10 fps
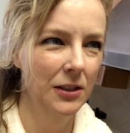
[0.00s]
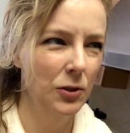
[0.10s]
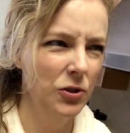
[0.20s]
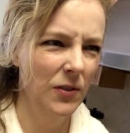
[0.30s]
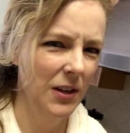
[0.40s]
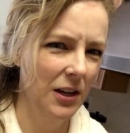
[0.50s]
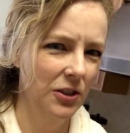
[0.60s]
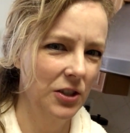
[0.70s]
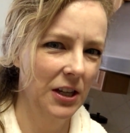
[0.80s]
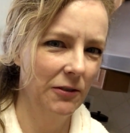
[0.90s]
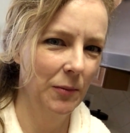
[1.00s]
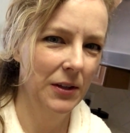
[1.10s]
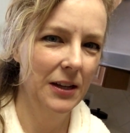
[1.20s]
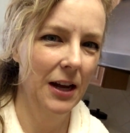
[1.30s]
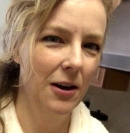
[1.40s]
Don't you think I should give them
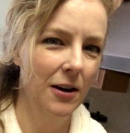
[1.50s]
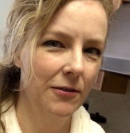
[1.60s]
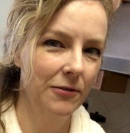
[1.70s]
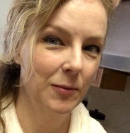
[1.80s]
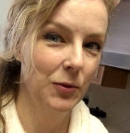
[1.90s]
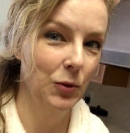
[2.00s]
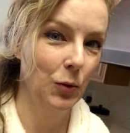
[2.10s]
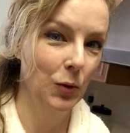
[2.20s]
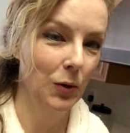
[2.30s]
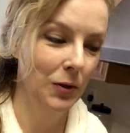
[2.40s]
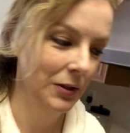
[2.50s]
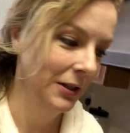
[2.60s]
the day off from school?